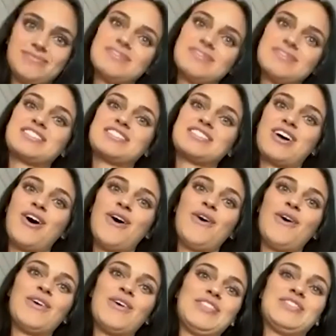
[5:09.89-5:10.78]

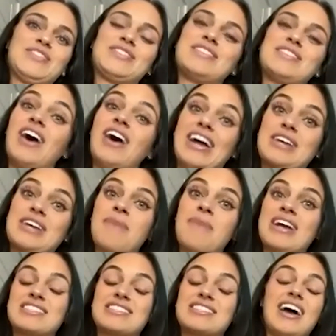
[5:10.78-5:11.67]
So like
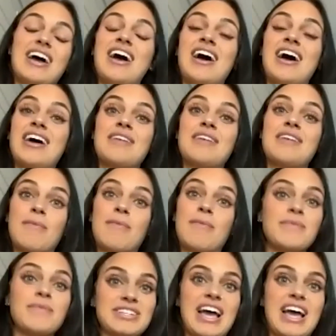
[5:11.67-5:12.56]
my dad, my
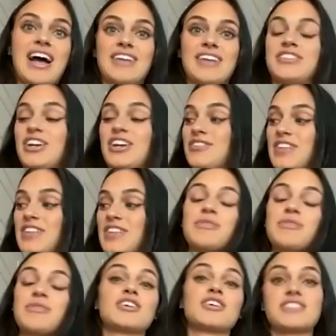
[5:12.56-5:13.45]
mom and dad, that
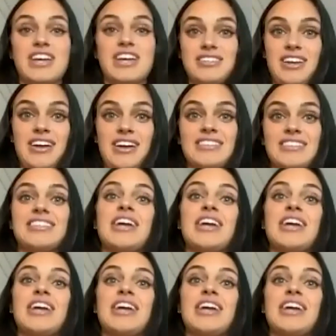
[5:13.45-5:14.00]
was their date night.